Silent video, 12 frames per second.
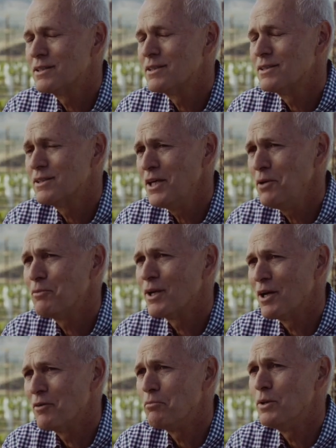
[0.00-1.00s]
it's the team
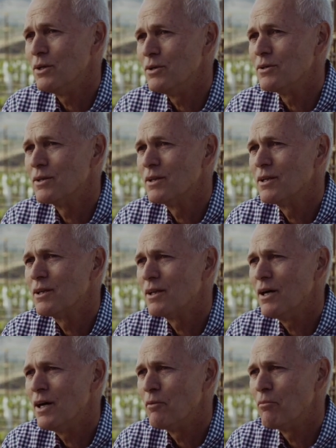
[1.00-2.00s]
that I've built.
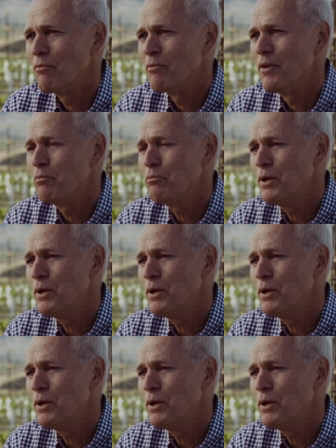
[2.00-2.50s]
The